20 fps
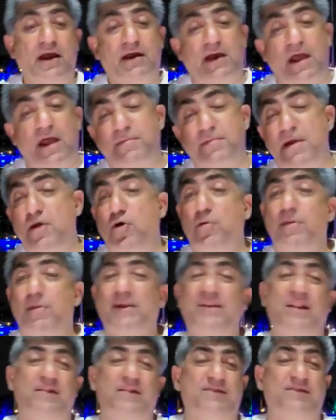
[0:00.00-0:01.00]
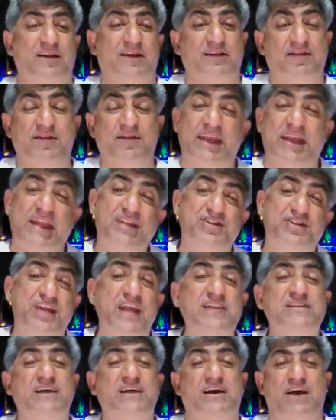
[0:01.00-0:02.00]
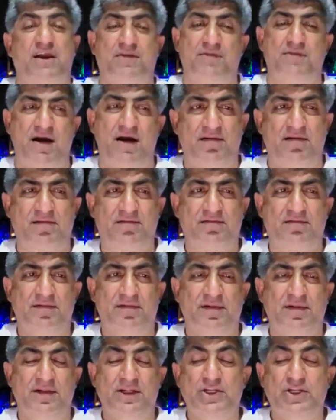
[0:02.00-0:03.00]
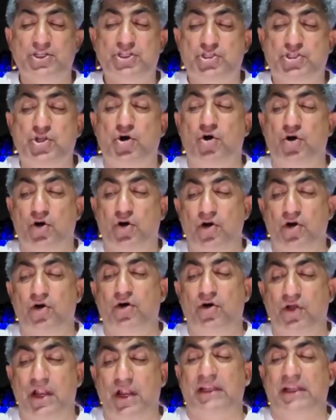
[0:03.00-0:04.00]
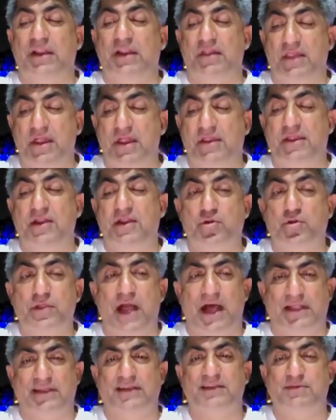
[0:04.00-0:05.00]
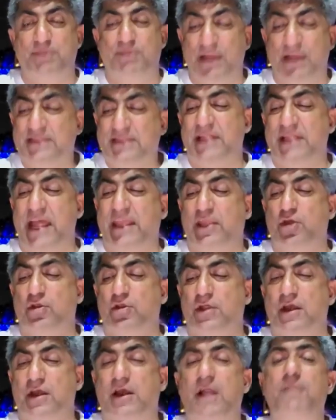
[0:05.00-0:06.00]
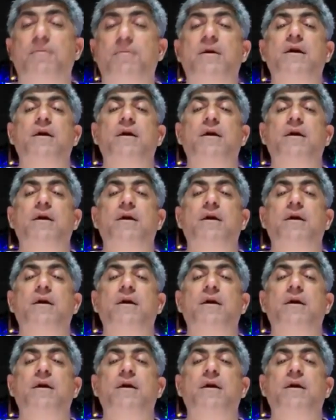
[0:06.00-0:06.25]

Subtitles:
Karma ko badal sakte. We can change the karma. So let us listen to the others. Bliss, thank you, Sankar.